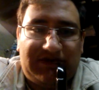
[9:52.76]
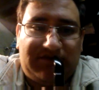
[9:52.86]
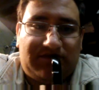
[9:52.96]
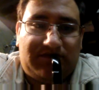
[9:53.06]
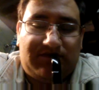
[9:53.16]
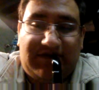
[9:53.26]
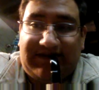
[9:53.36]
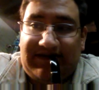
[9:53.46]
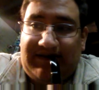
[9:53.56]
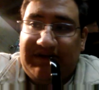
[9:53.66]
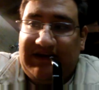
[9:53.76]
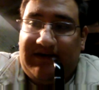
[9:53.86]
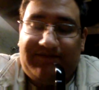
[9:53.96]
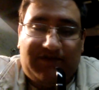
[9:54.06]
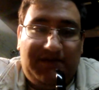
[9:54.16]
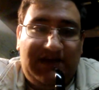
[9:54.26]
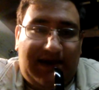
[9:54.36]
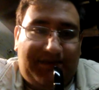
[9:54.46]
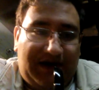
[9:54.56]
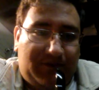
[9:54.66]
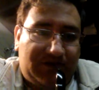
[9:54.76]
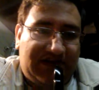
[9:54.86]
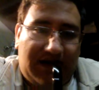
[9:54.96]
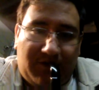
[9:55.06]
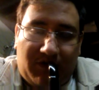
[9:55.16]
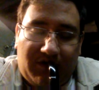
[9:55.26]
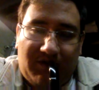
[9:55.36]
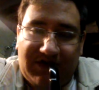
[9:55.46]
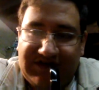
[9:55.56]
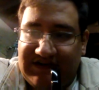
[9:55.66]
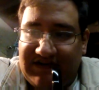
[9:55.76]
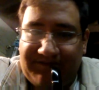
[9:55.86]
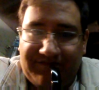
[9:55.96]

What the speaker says: wasn't. I mean, to me, that pipe was not where it was